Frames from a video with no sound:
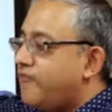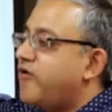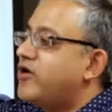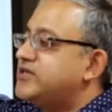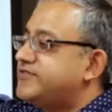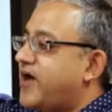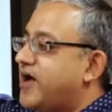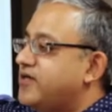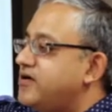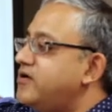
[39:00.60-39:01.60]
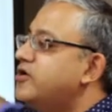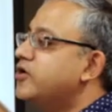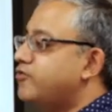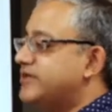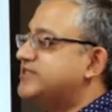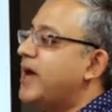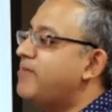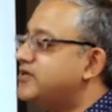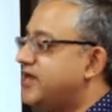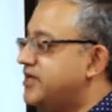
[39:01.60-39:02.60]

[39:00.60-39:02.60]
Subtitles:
for his father to establish